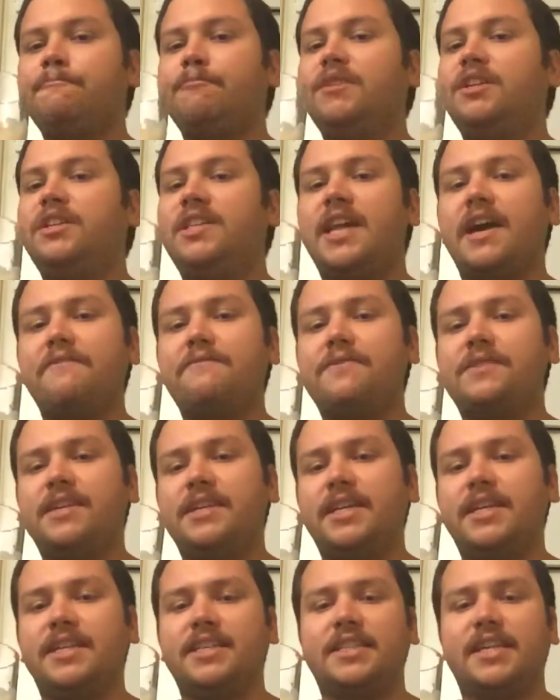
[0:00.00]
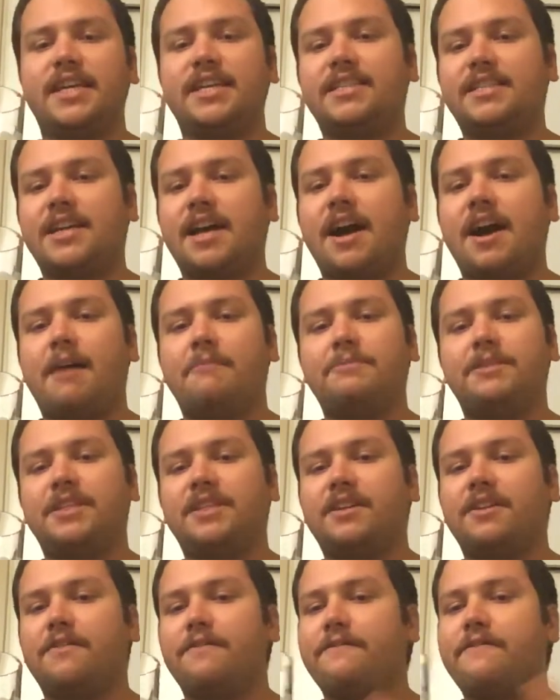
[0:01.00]
You definitely can taste the hops in
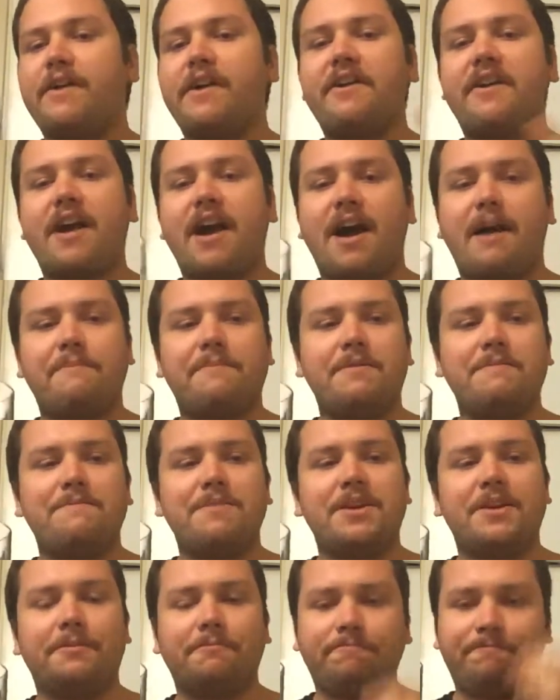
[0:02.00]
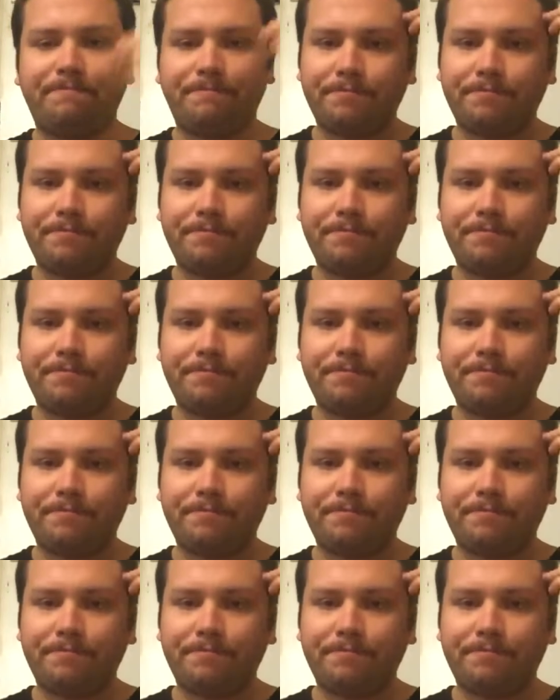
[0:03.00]
there. Very hoppy beer.